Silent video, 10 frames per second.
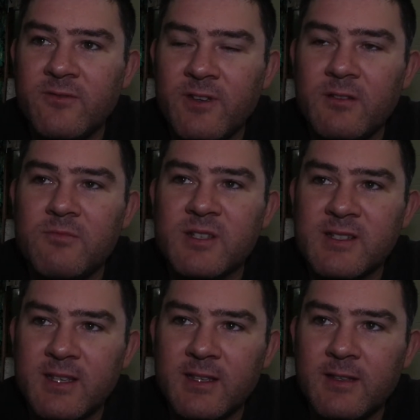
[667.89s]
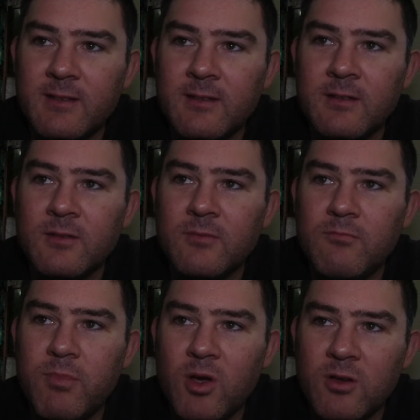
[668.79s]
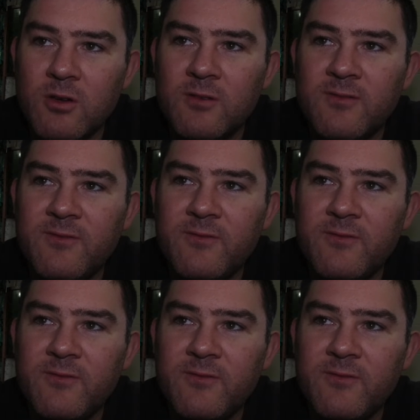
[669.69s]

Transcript: feet per second per